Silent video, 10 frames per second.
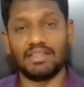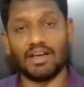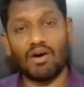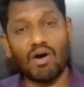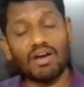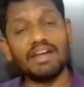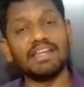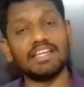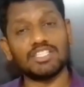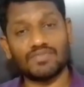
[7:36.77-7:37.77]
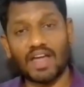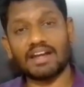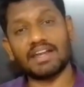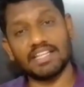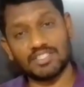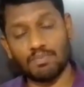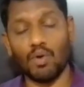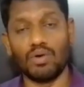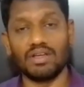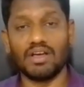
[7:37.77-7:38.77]
the Ordnance Factories
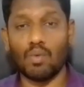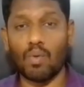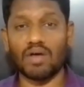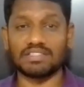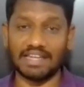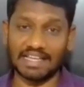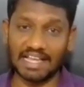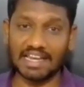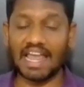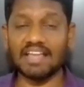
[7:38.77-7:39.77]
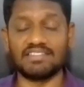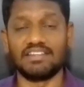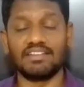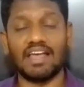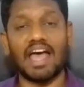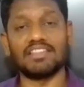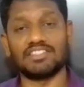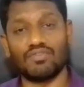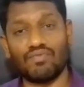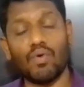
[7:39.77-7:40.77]
Board was recognized
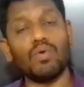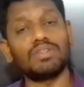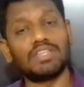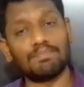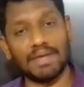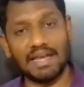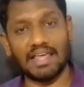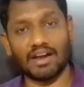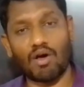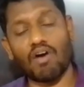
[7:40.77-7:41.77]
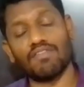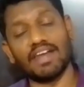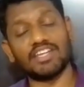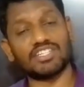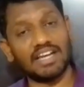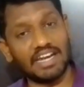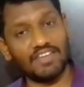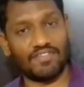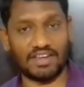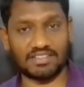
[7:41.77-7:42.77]
as the fourth pillar of national
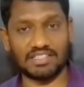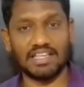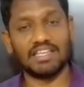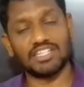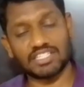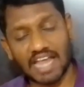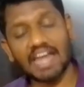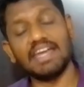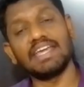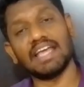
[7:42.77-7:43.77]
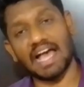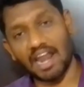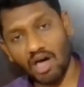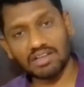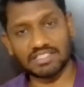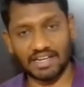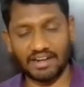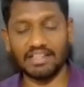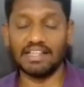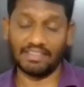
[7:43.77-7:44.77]
defense, standing
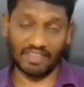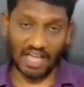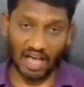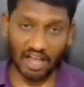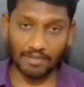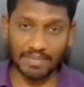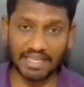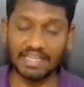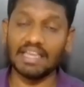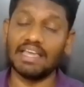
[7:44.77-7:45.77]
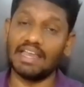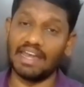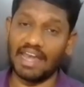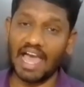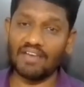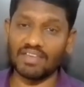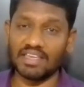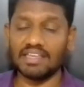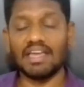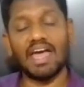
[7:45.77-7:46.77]
alongside the Army,
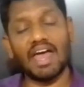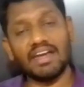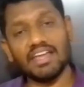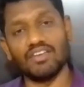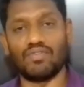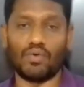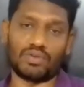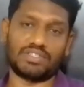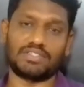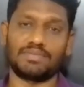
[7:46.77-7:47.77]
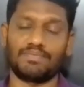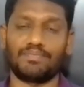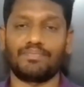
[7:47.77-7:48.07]
Navy, and Air Force.